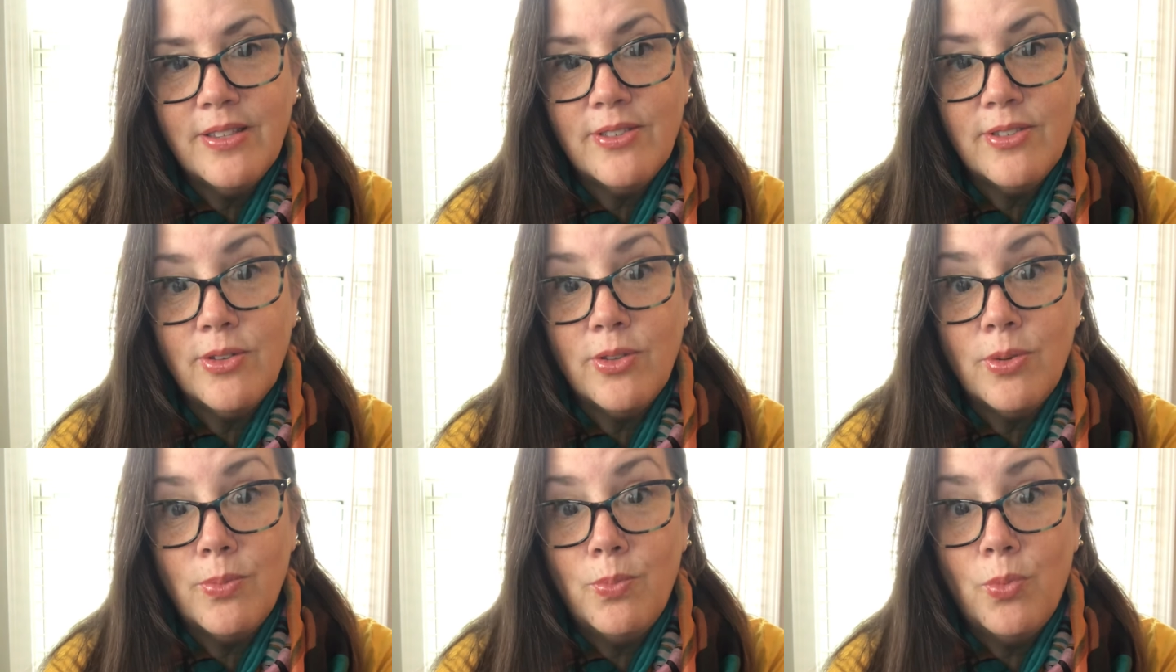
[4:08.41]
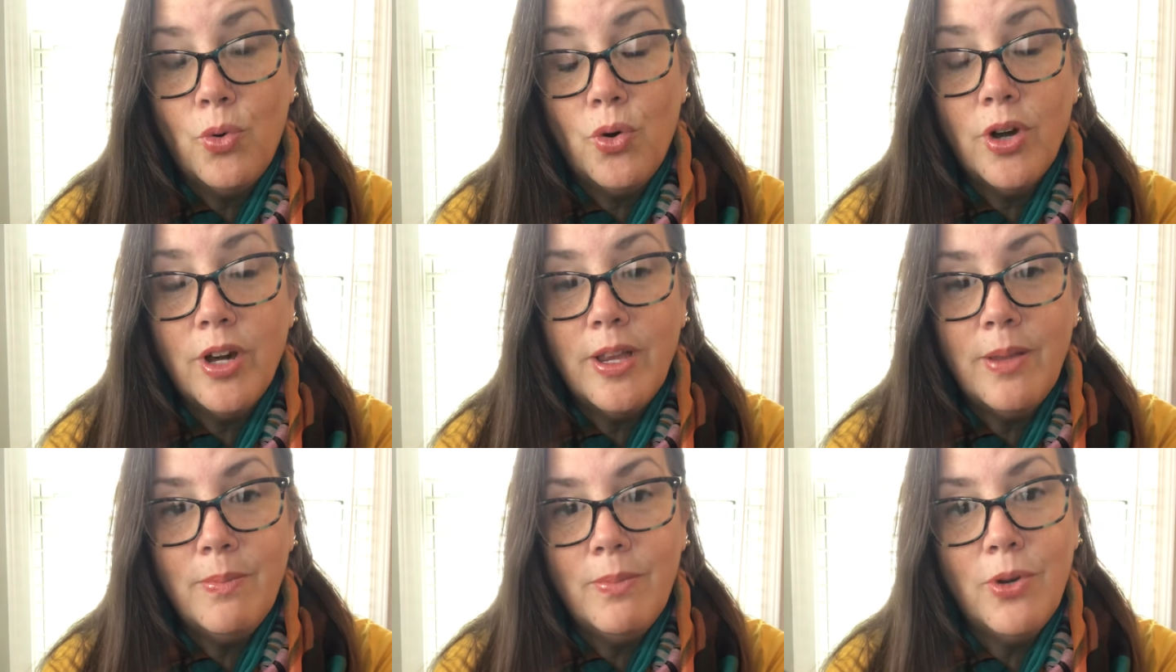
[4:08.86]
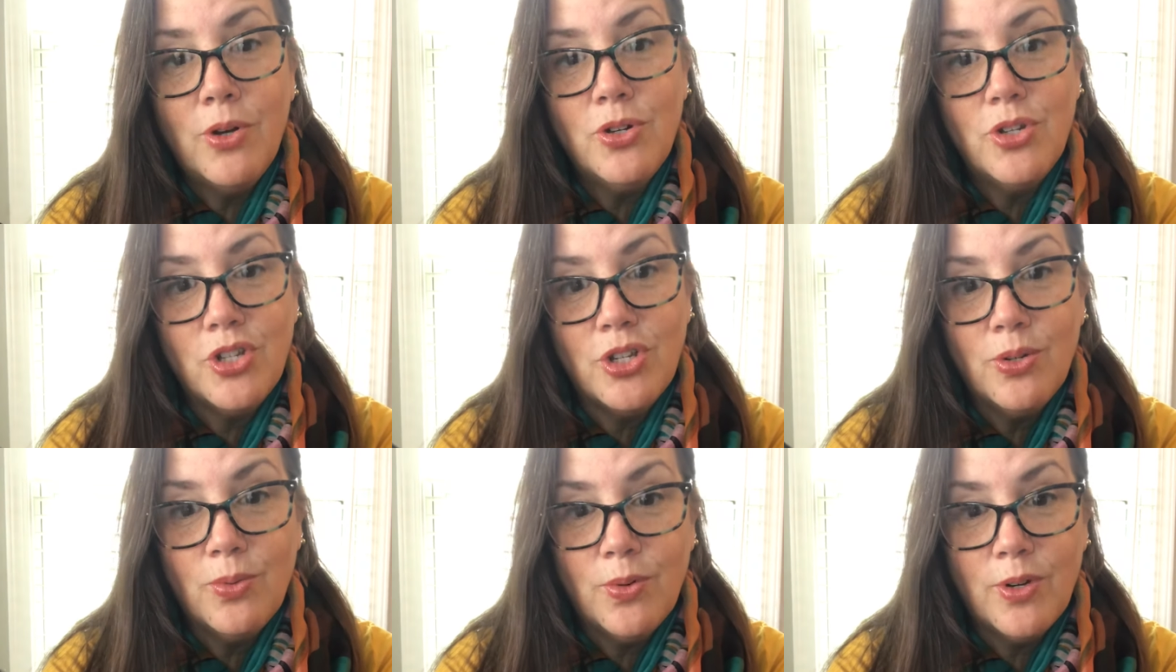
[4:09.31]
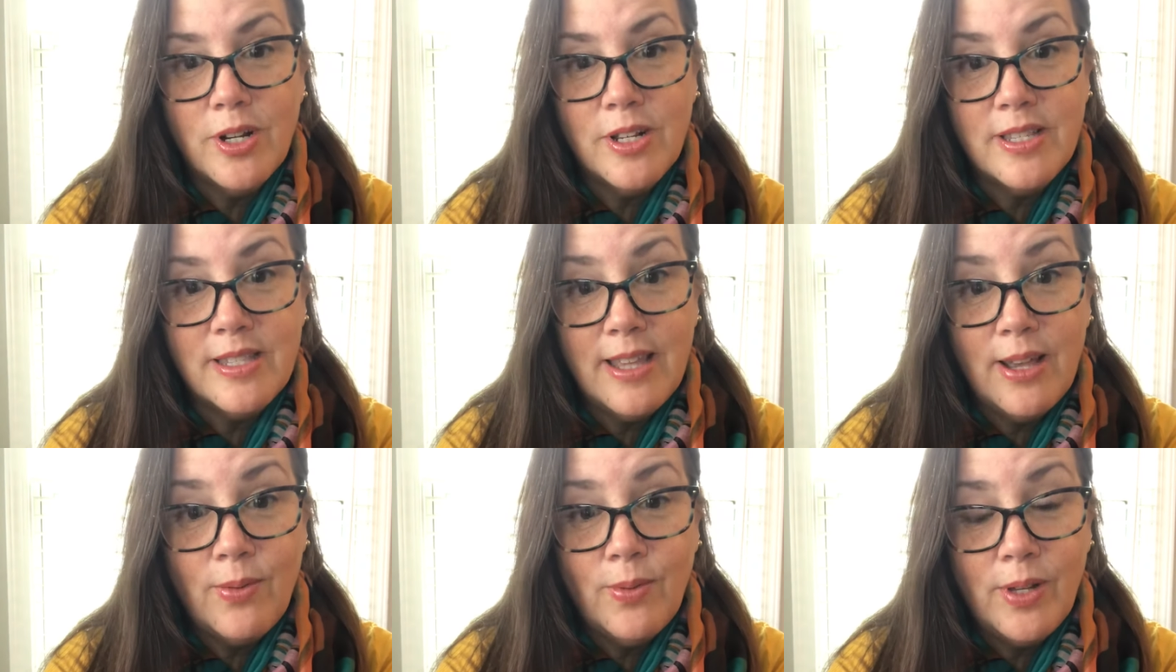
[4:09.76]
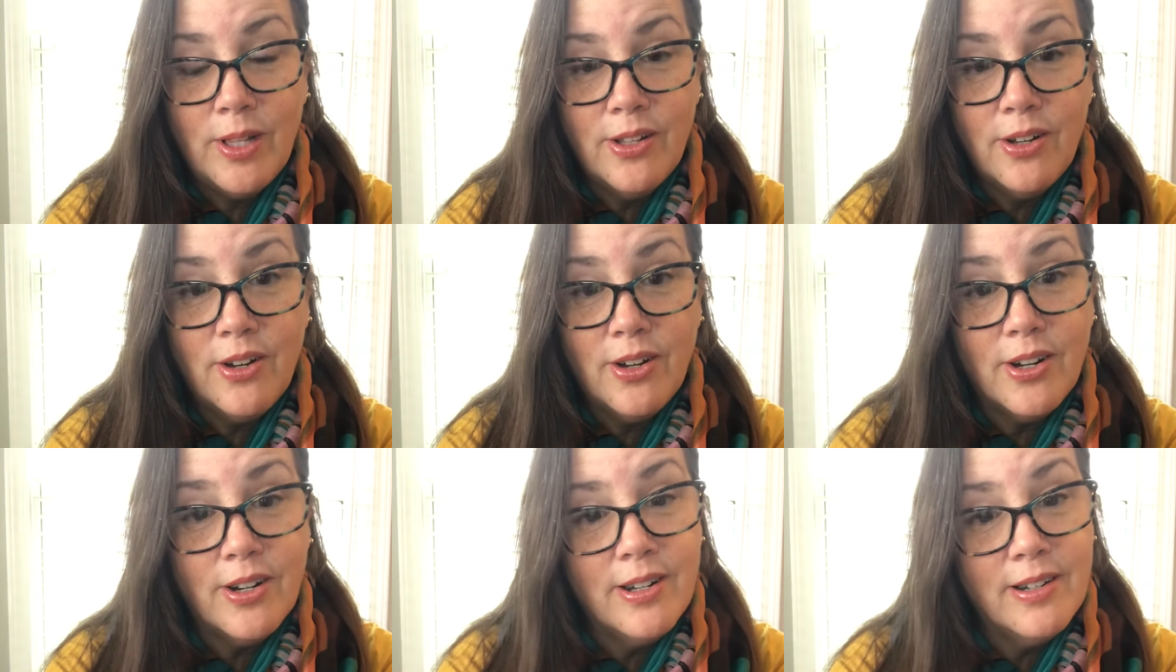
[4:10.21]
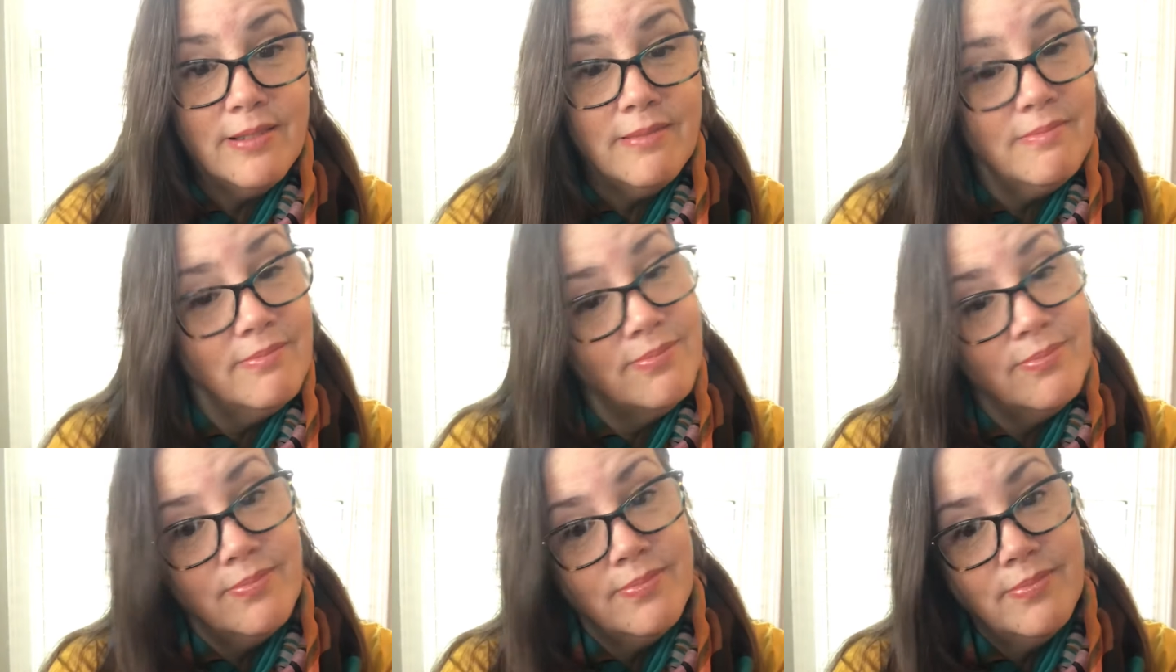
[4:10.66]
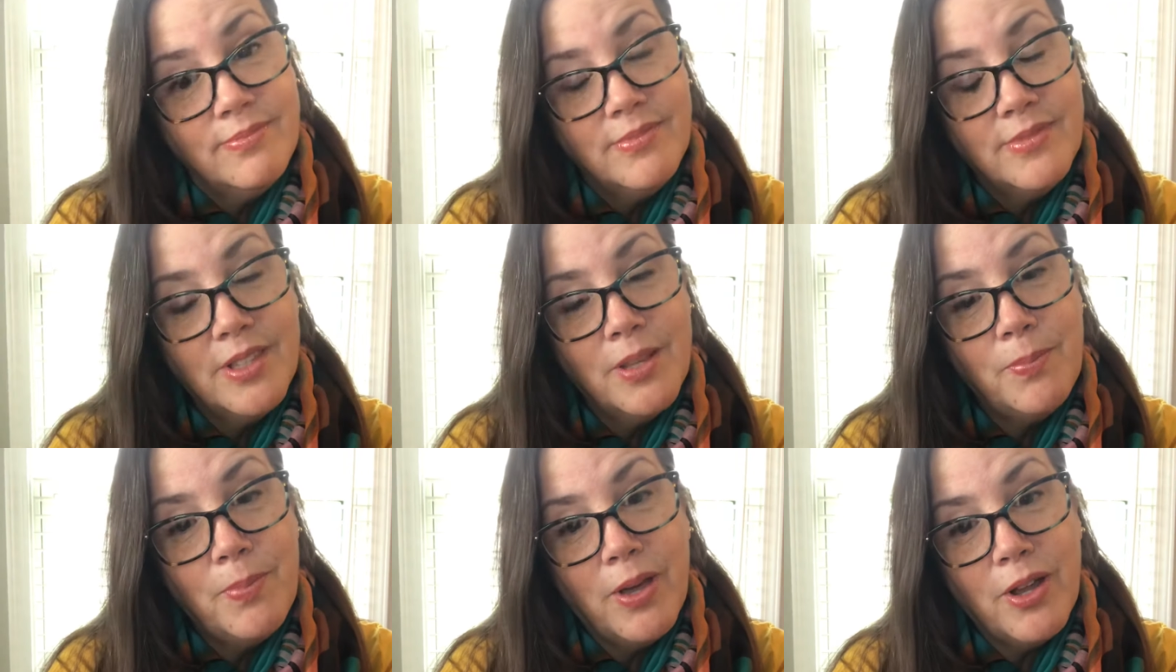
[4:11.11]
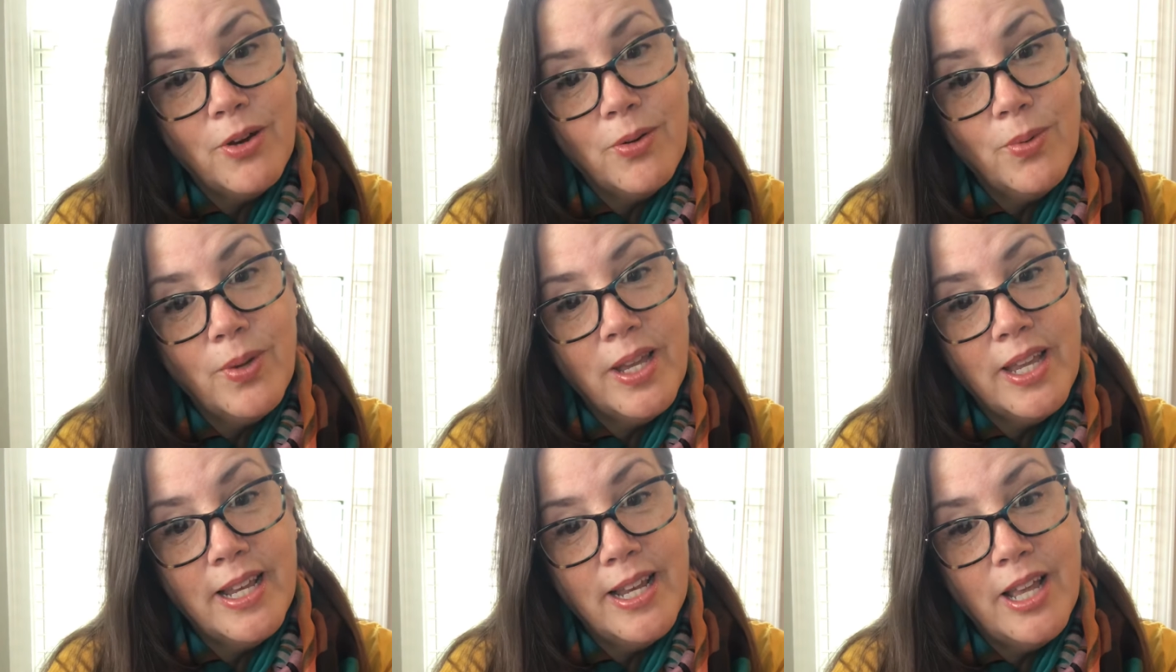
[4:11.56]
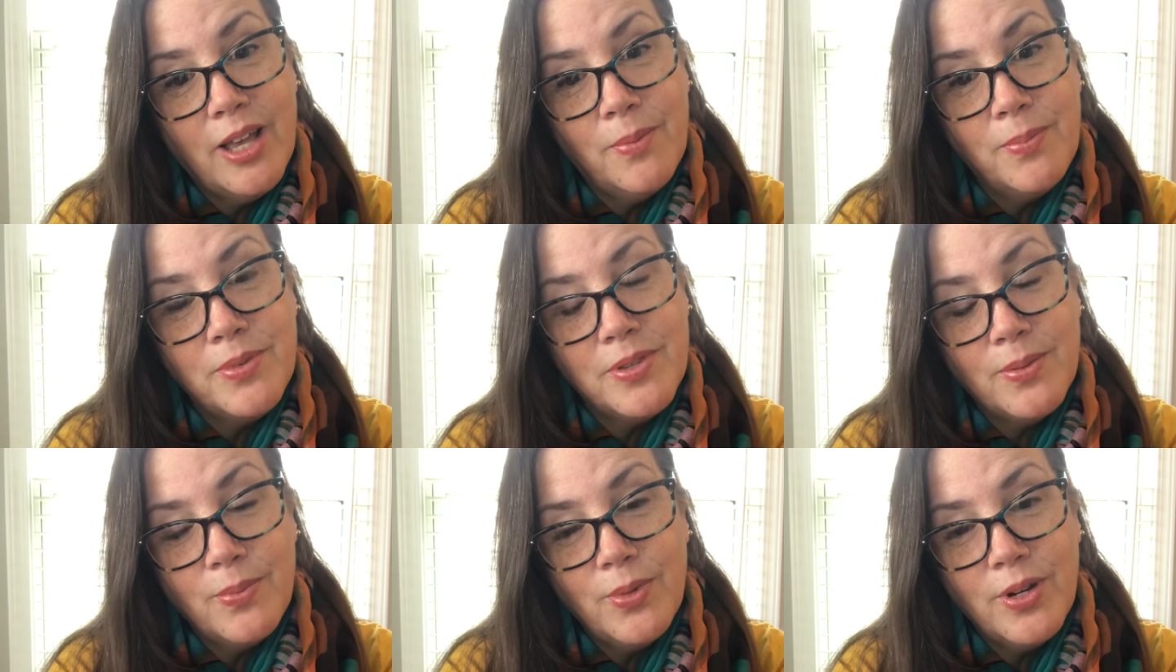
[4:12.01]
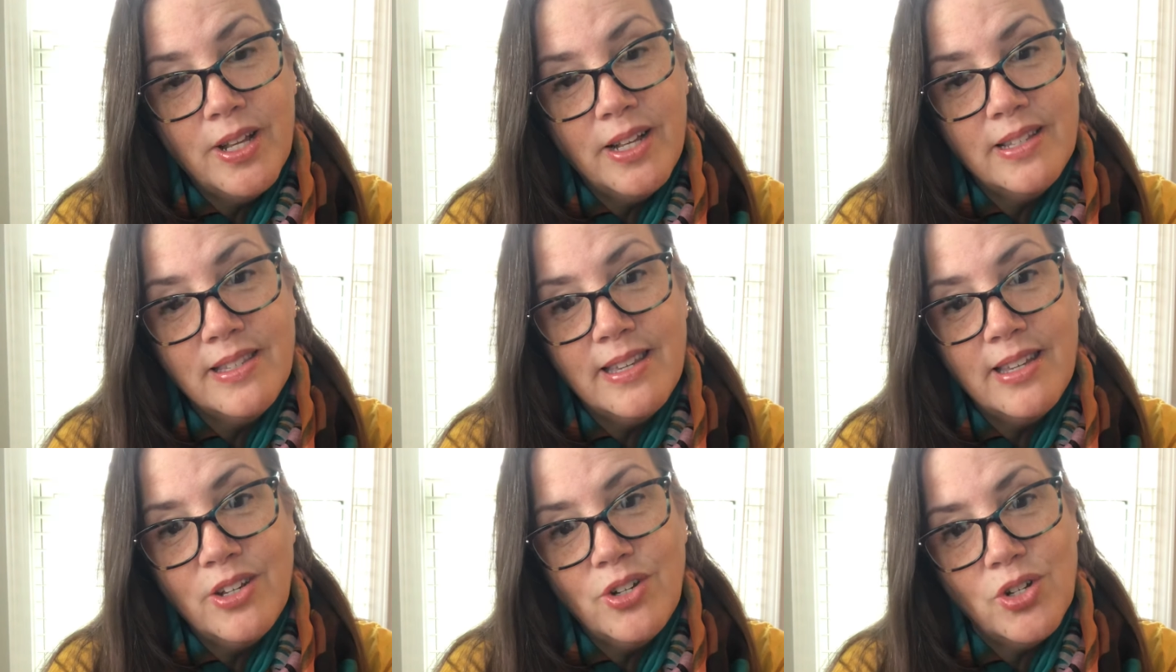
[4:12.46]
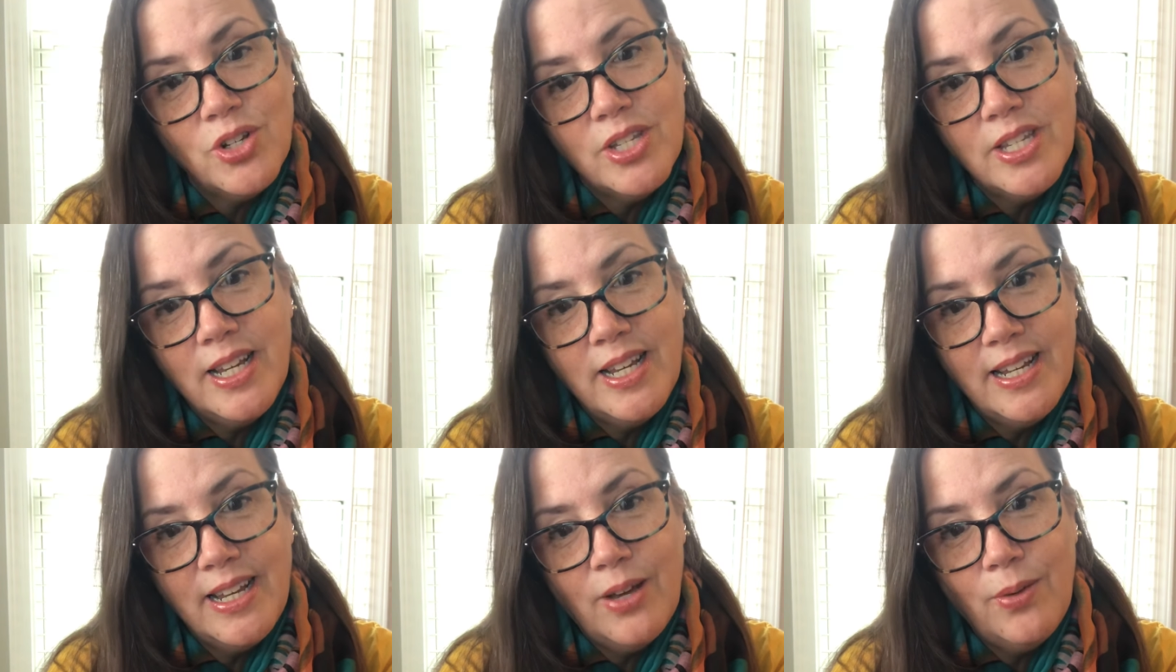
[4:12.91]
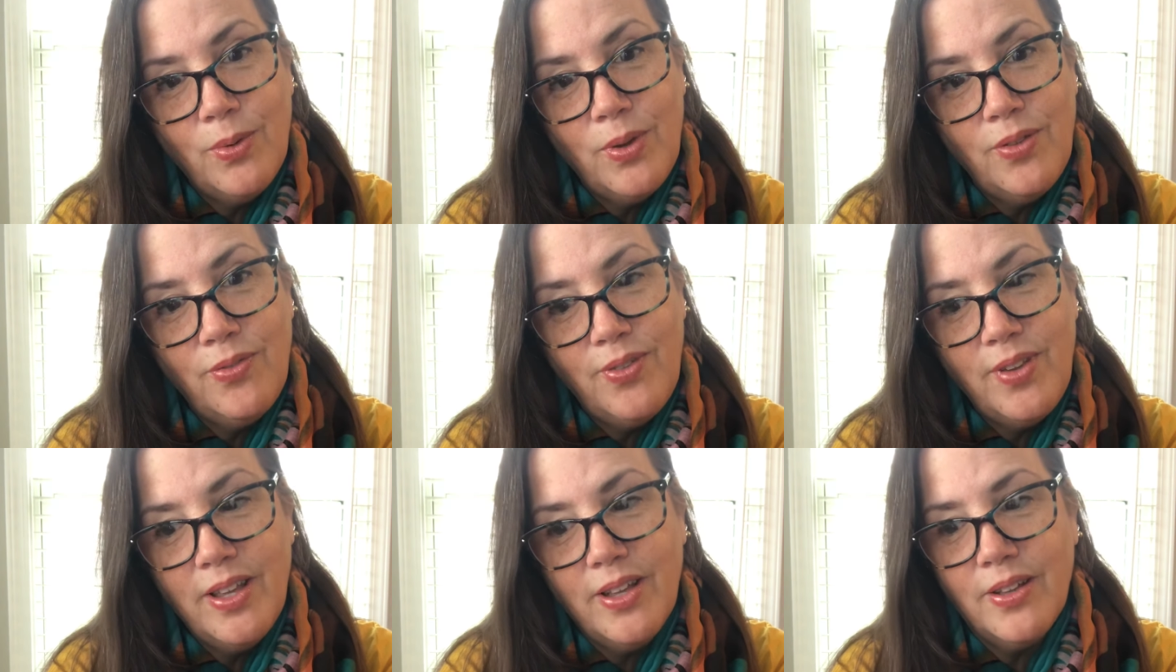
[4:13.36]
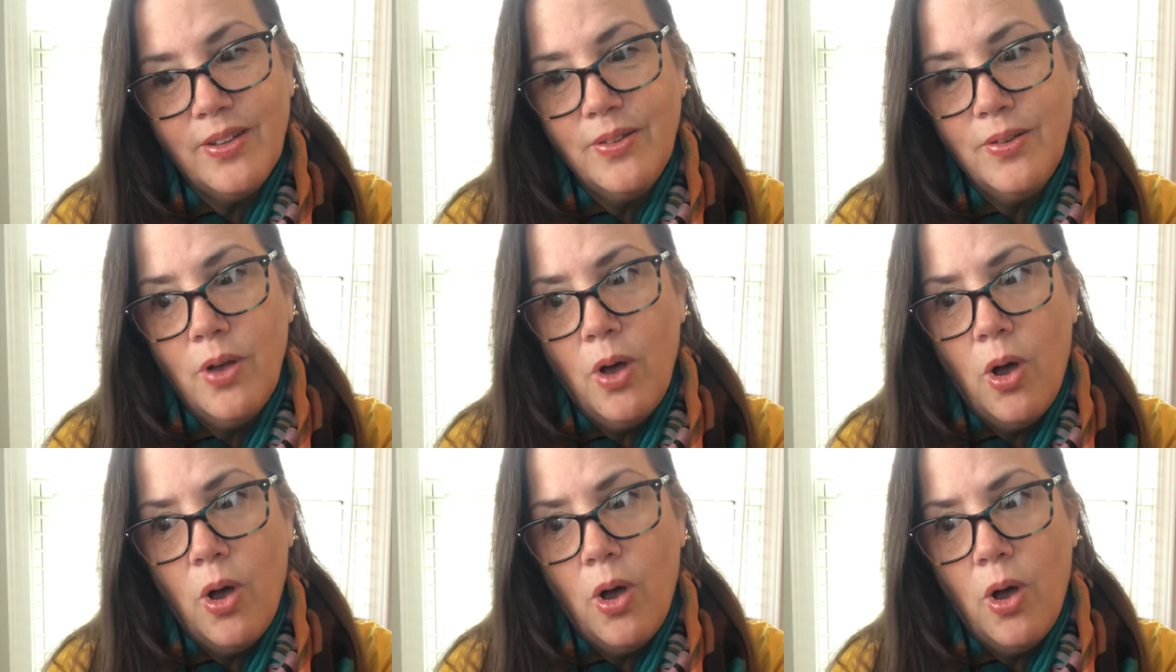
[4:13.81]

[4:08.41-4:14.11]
So the more emotion words that we learn, the better we can help someone else understand how we feel.